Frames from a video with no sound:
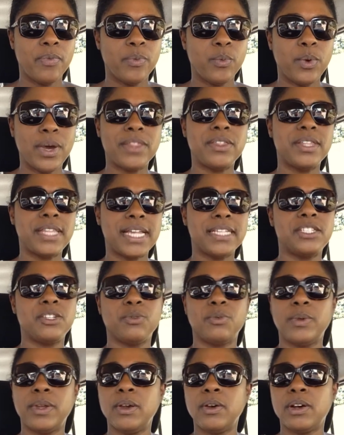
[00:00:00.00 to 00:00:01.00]
whether that's
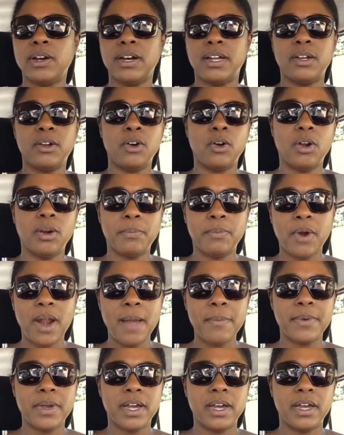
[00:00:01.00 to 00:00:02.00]
a real gun or a
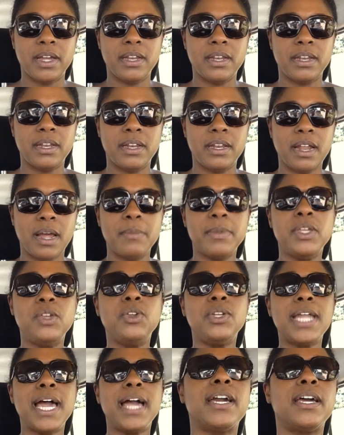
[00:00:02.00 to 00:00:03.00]
prop gun. I mean,
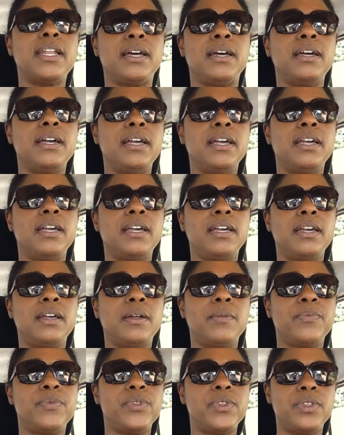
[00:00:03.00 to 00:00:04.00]
you're gonna,
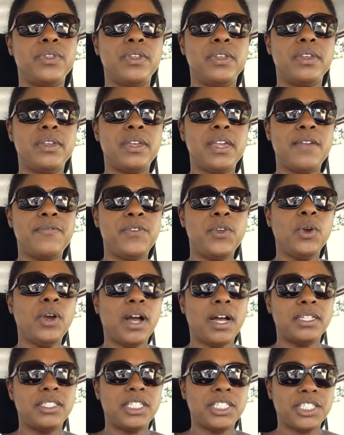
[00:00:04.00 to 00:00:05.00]
if you're
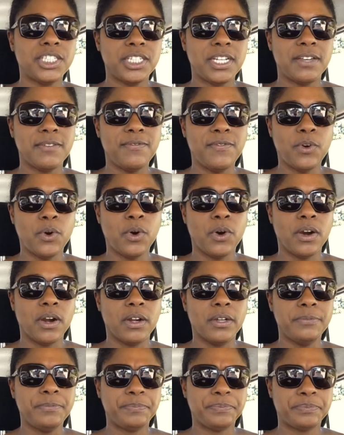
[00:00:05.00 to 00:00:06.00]
auditioning
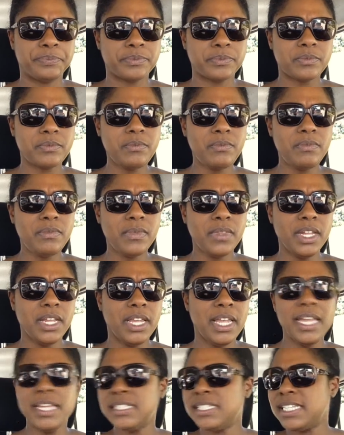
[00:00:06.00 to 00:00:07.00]
for
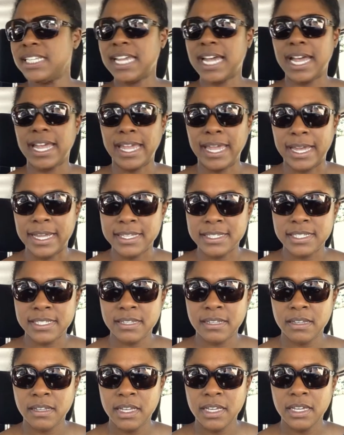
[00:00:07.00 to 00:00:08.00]

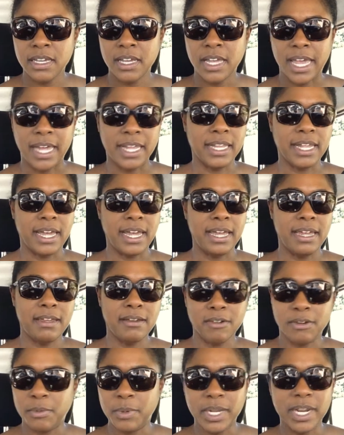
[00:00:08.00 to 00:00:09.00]
NCIS, LA,
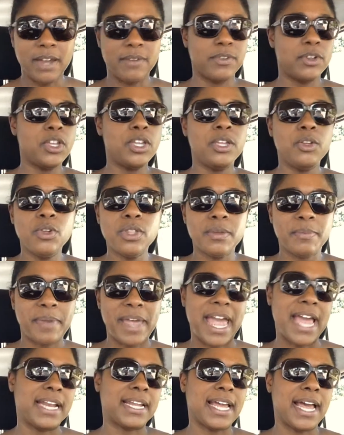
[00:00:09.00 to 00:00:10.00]
or whatever, you're the
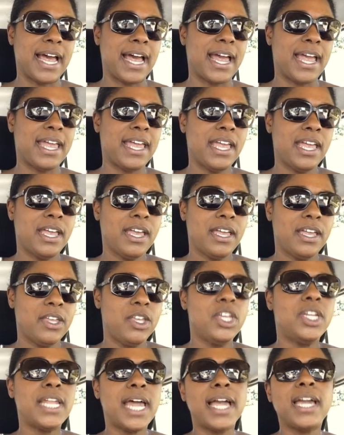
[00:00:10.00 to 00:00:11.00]
bad guy,
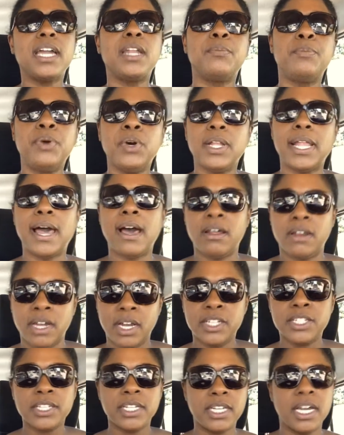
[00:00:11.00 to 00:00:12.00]
you're not gonna pull out
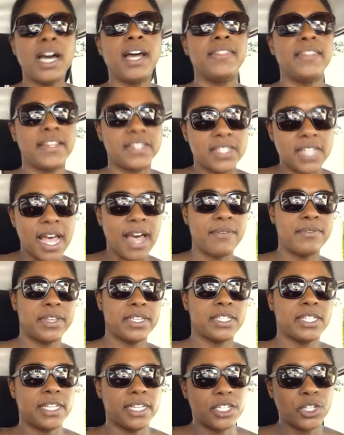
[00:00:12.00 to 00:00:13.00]
a gun that's
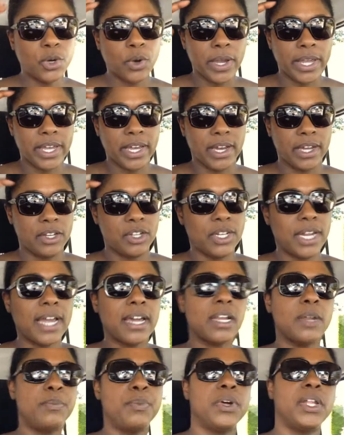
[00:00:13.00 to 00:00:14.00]
obviously a toy gun. You're not
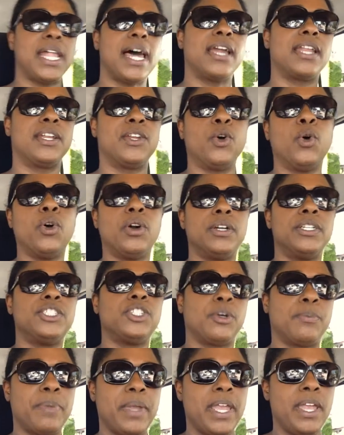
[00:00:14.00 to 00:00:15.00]
gonna pull out an
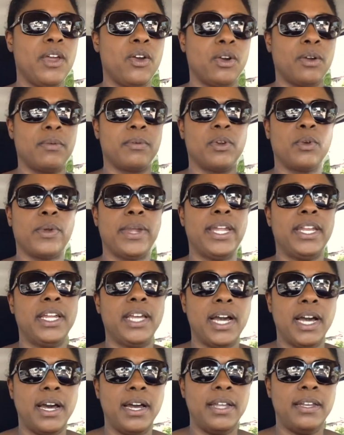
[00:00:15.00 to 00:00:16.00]
orange or pink or green
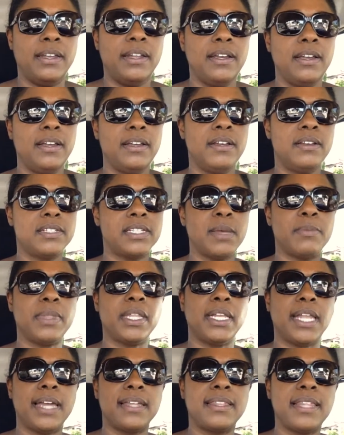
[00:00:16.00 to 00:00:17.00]
gun,
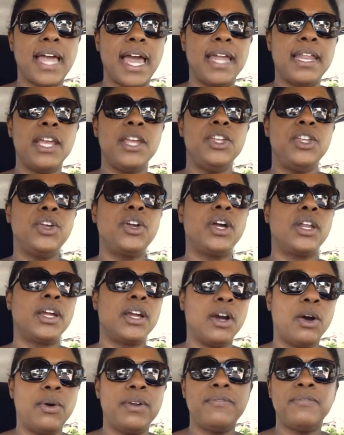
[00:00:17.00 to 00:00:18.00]
something like that. You're going to
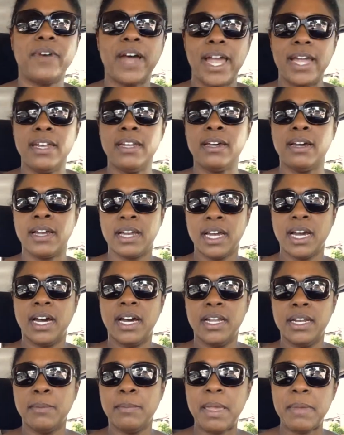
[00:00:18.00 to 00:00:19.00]
go and find a
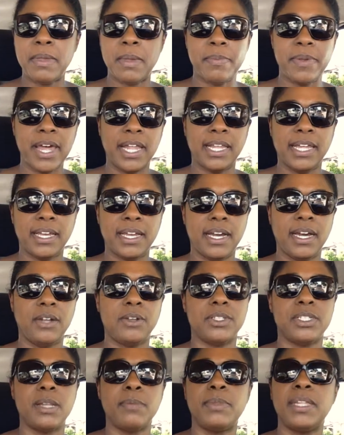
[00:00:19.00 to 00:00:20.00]
gun, maybe a pellet
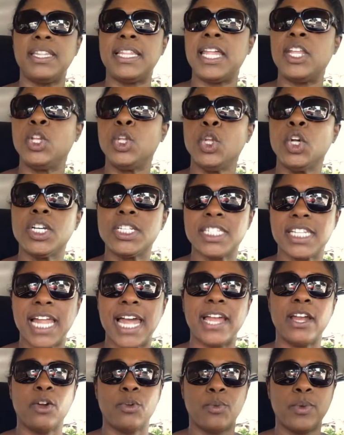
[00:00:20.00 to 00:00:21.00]
gun or something that looks
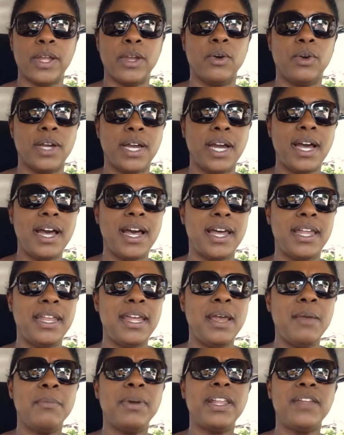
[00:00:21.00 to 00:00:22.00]
like a real gun.
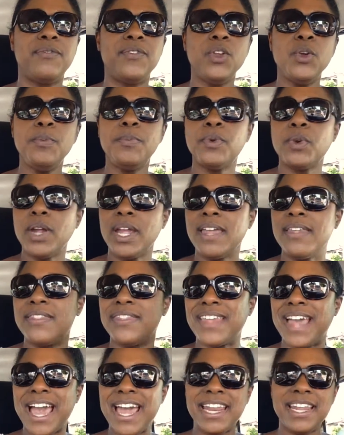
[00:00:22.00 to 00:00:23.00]
But if you bring
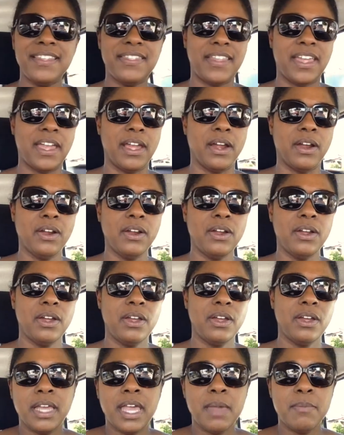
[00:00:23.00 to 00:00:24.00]
that in there,
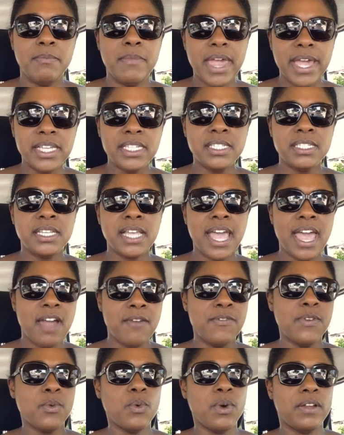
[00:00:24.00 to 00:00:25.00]
it makes
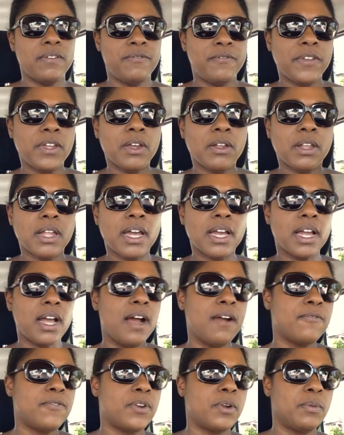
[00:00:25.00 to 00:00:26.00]
everyone feel
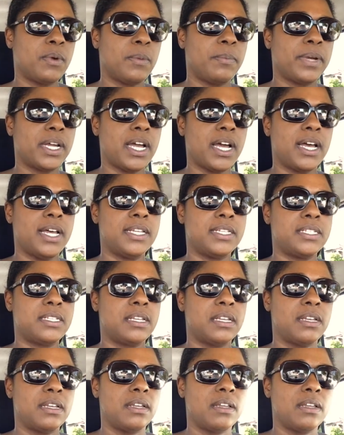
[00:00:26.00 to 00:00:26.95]
uncomfortable, because